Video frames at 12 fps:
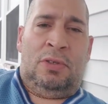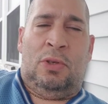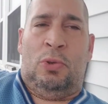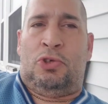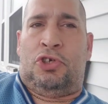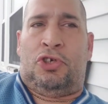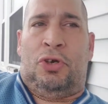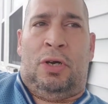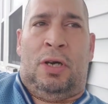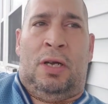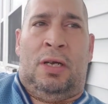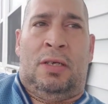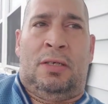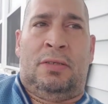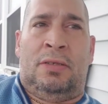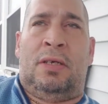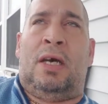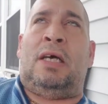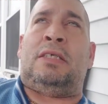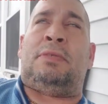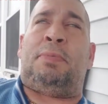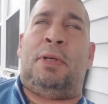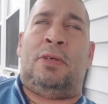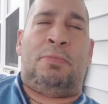No shirt on, eyes
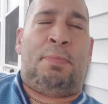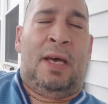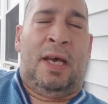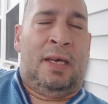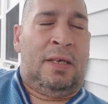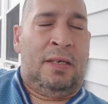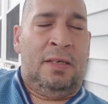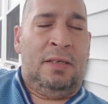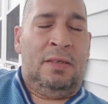peeled back.